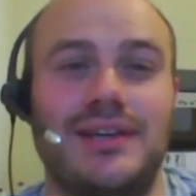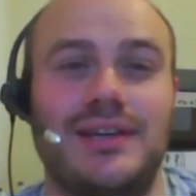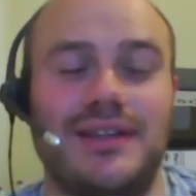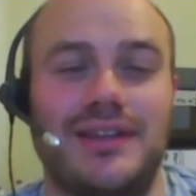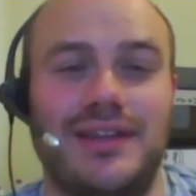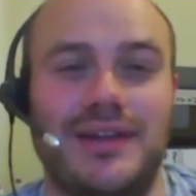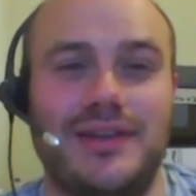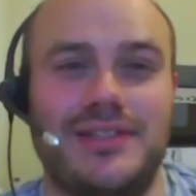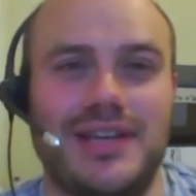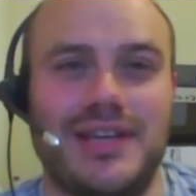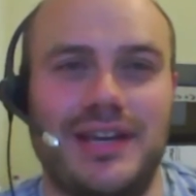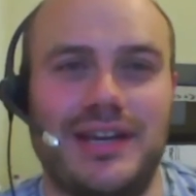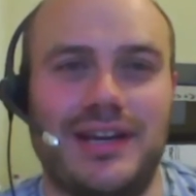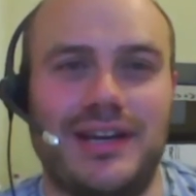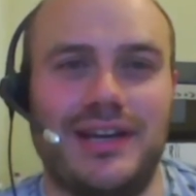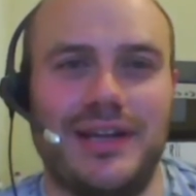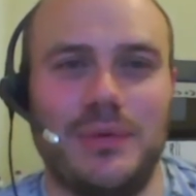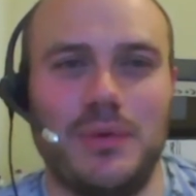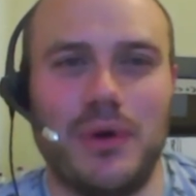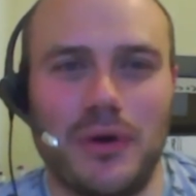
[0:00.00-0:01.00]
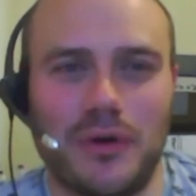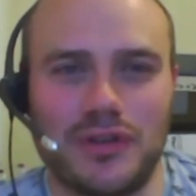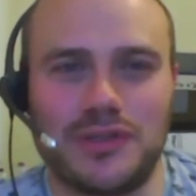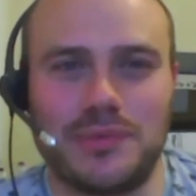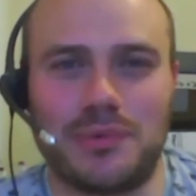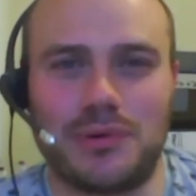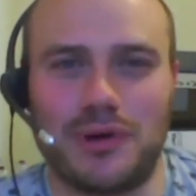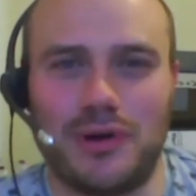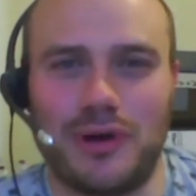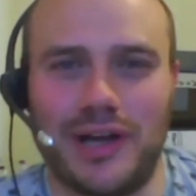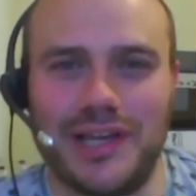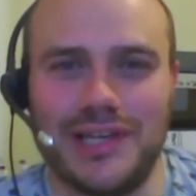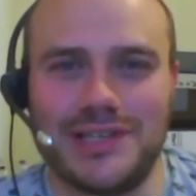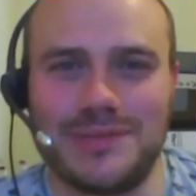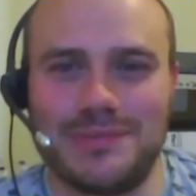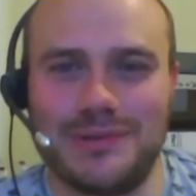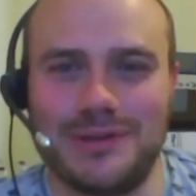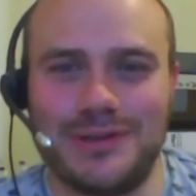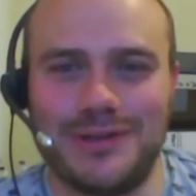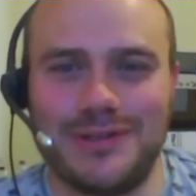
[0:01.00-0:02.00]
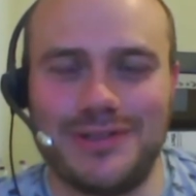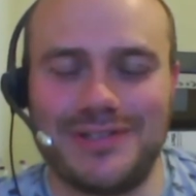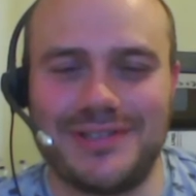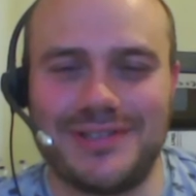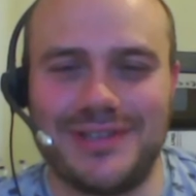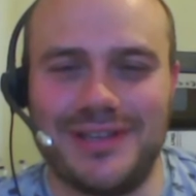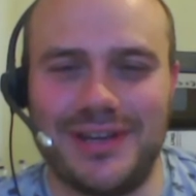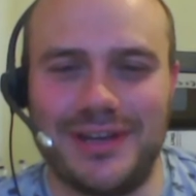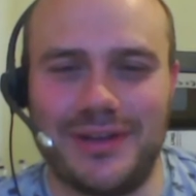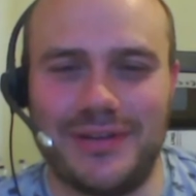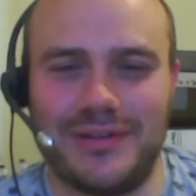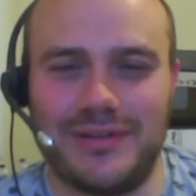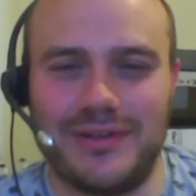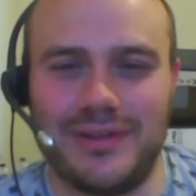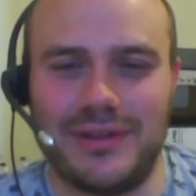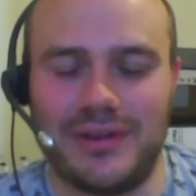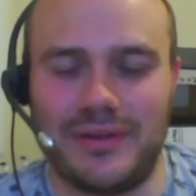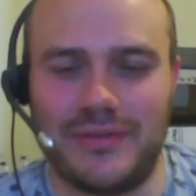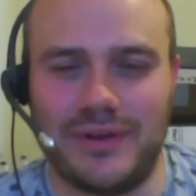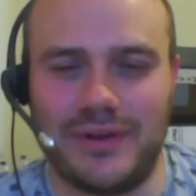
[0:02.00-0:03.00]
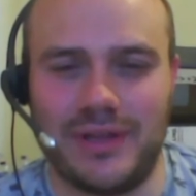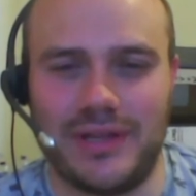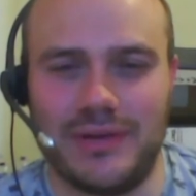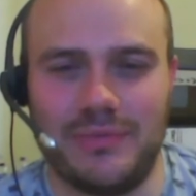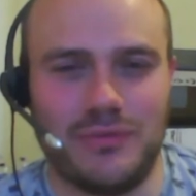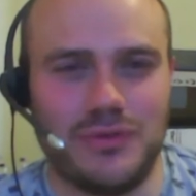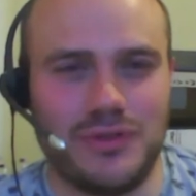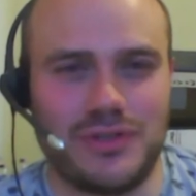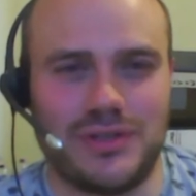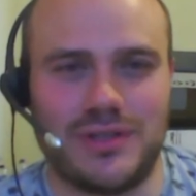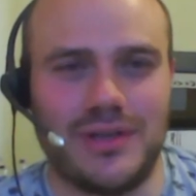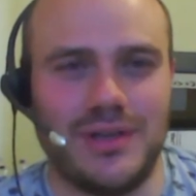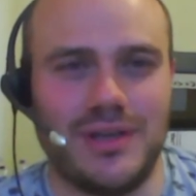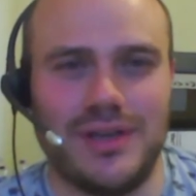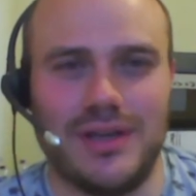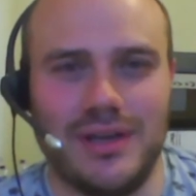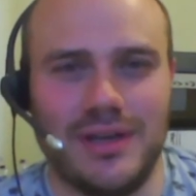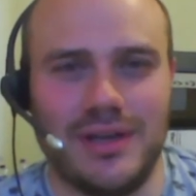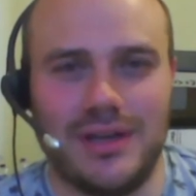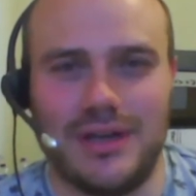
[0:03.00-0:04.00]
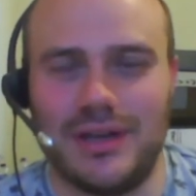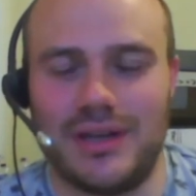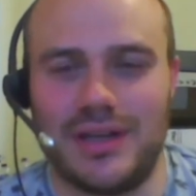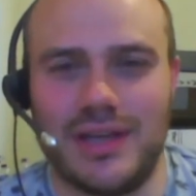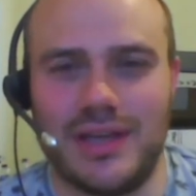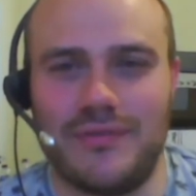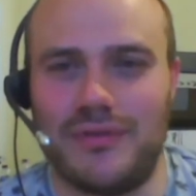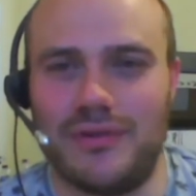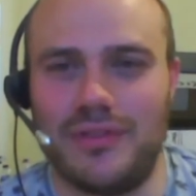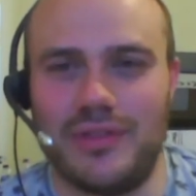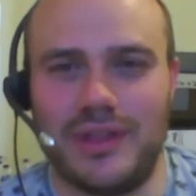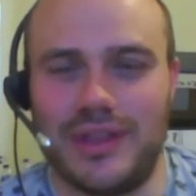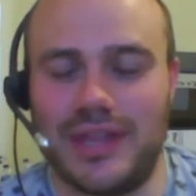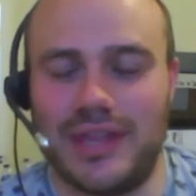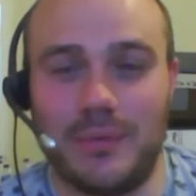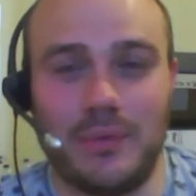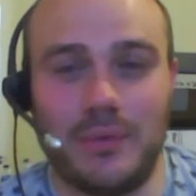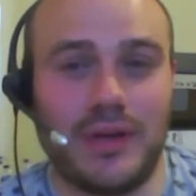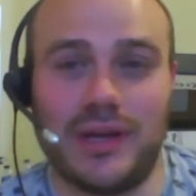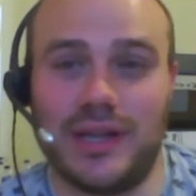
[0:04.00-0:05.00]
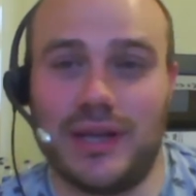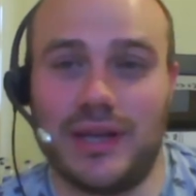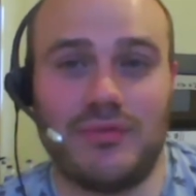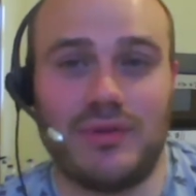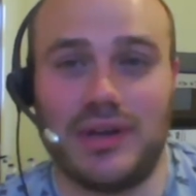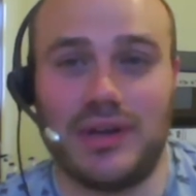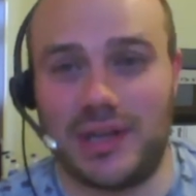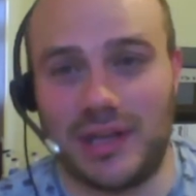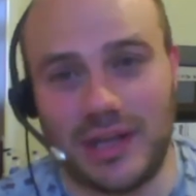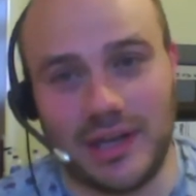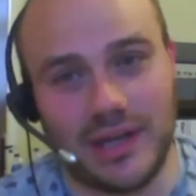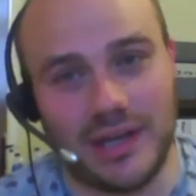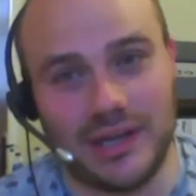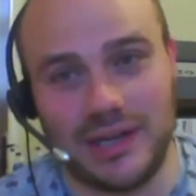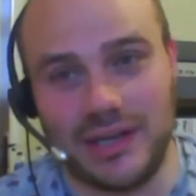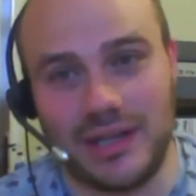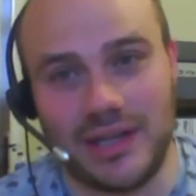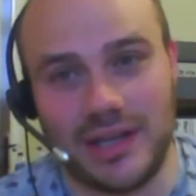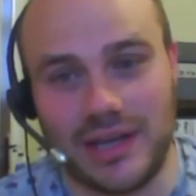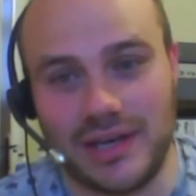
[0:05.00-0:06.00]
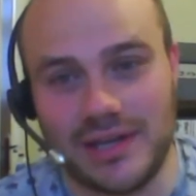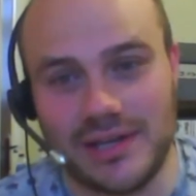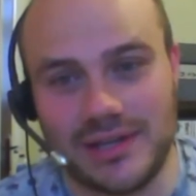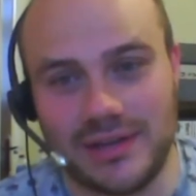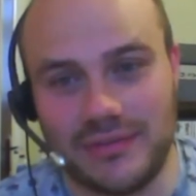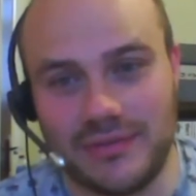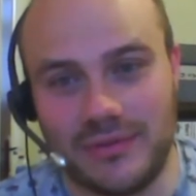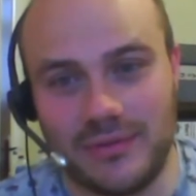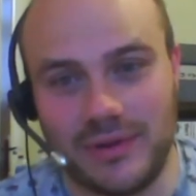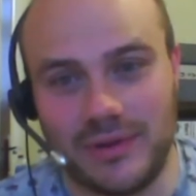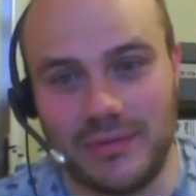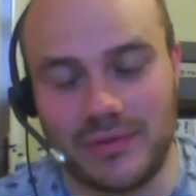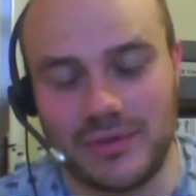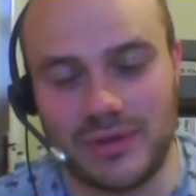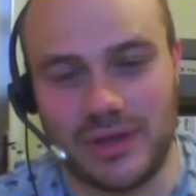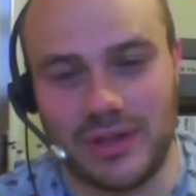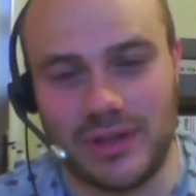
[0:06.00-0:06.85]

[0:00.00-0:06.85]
they technically were a surprise because you know I think it was given that they were going to get relegated in the end. I thought it was like